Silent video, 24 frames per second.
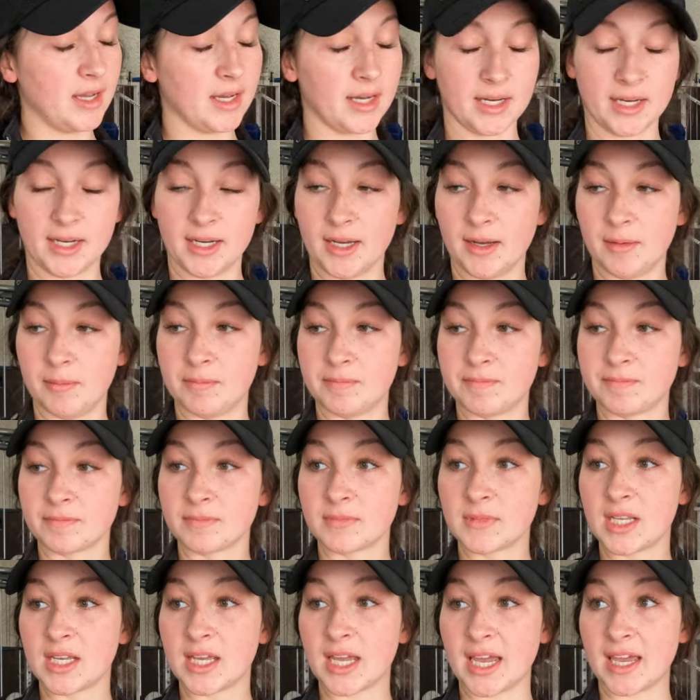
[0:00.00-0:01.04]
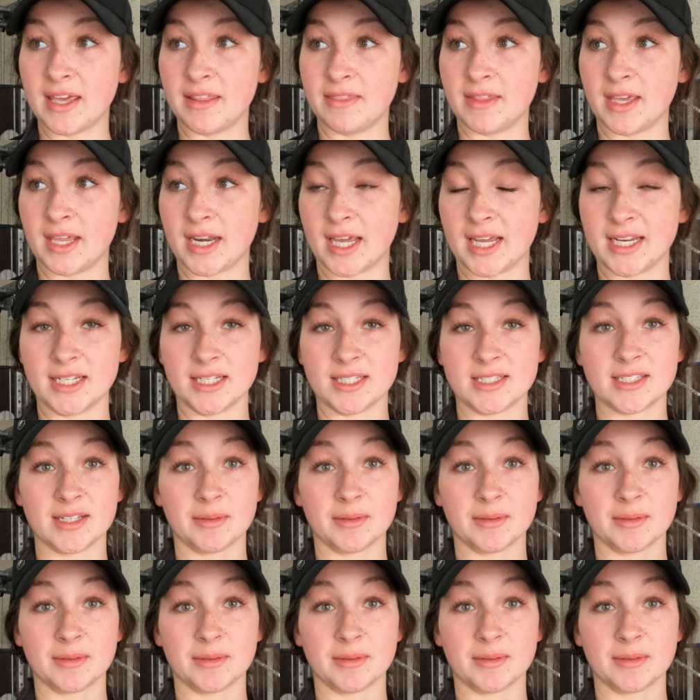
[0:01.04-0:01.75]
Um, and then I did